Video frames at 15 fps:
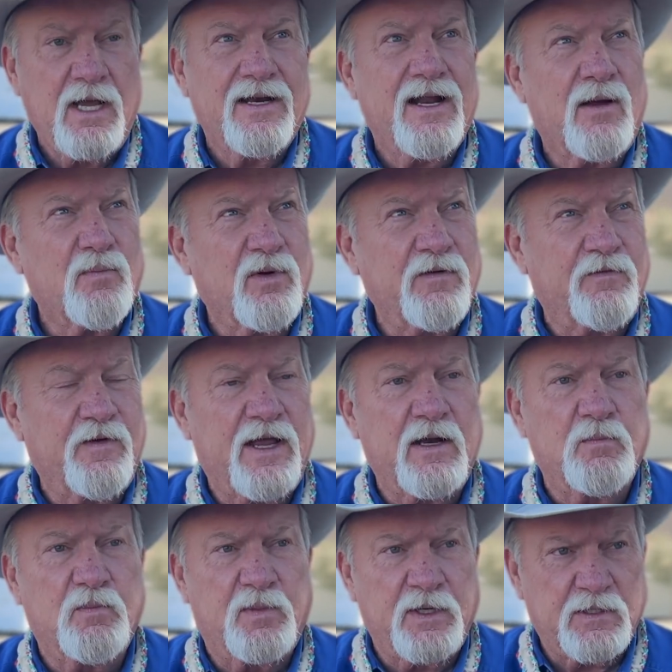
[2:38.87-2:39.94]
not
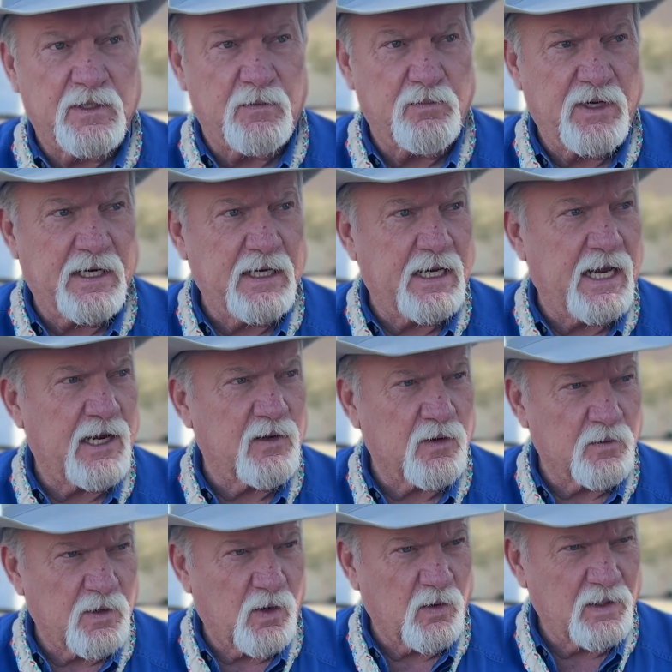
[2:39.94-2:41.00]
prevent, but to mitigate
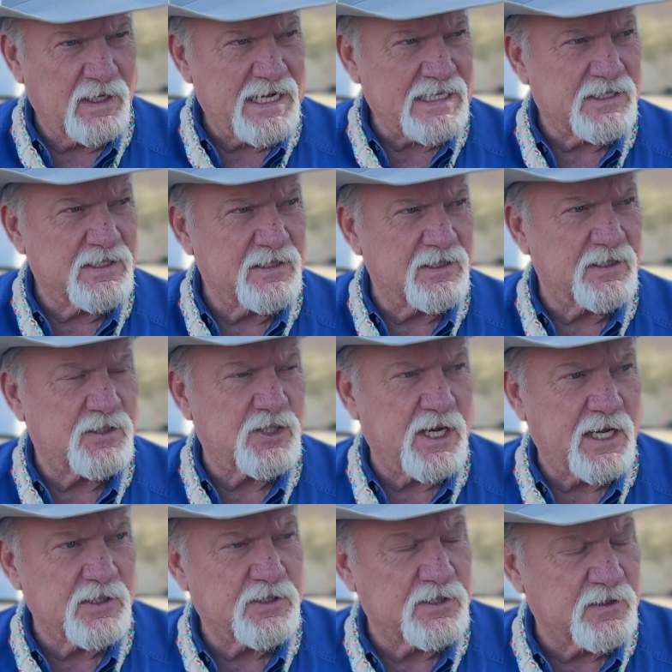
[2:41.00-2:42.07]
or lessen the
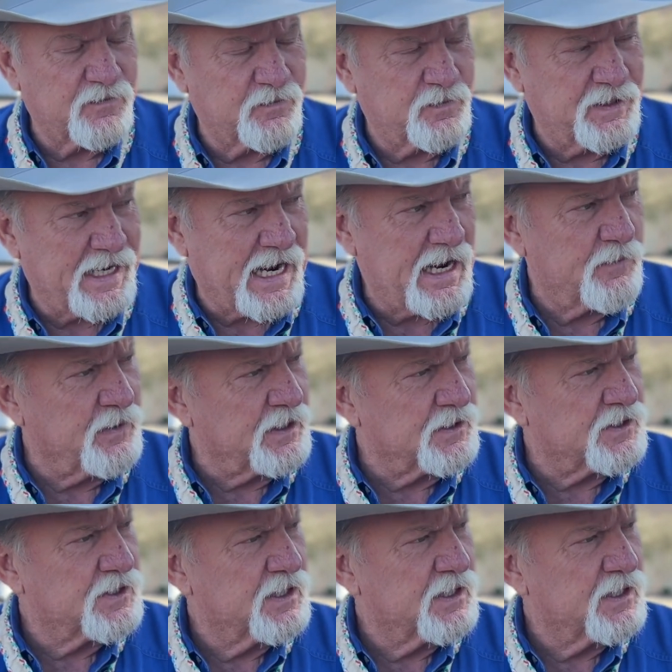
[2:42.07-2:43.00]
chances of damage.